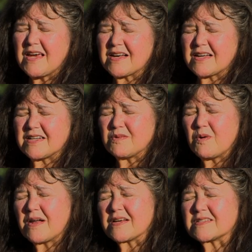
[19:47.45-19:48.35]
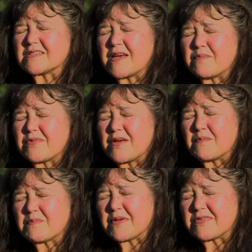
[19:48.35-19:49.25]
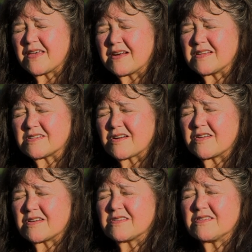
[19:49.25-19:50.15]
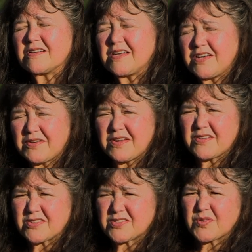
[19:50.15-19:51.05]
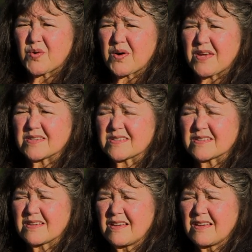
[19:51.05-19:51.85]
And I didn't want to accept them. But then I started hearing their stories.